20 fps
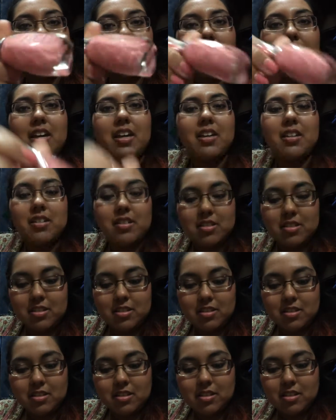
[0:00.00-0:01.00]
And
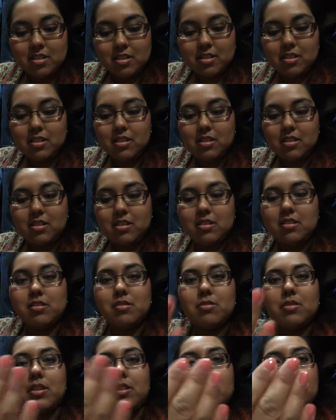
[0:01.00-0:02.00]
this is
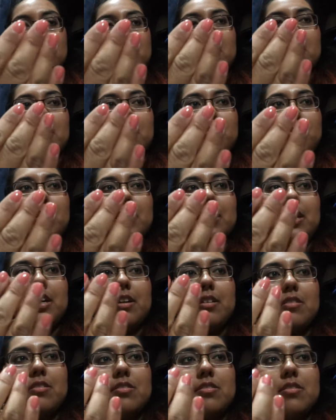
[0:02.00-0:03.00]
what it looks like on my
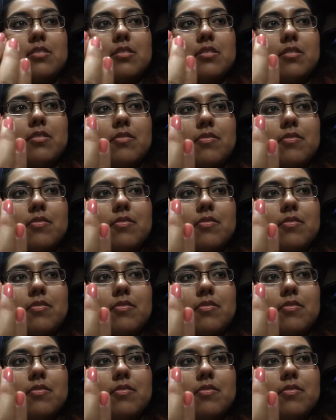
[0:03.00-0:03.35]
nails.